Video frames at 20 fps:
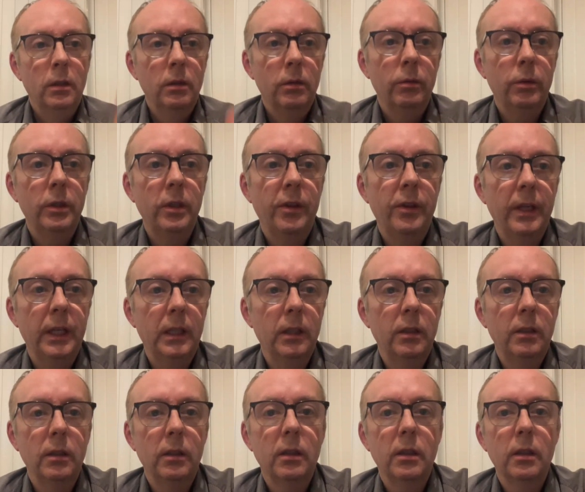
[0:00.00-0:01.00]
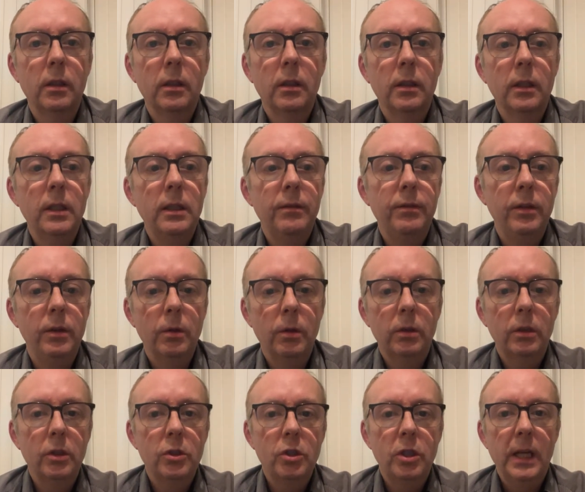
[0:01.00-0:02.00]
What do you think? If you're
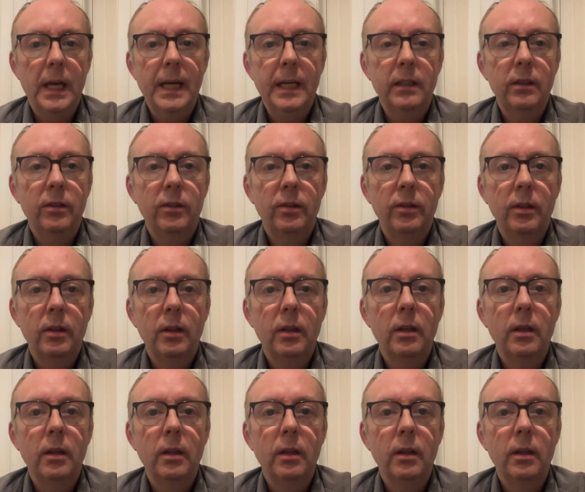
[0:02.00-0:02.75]
on the chat,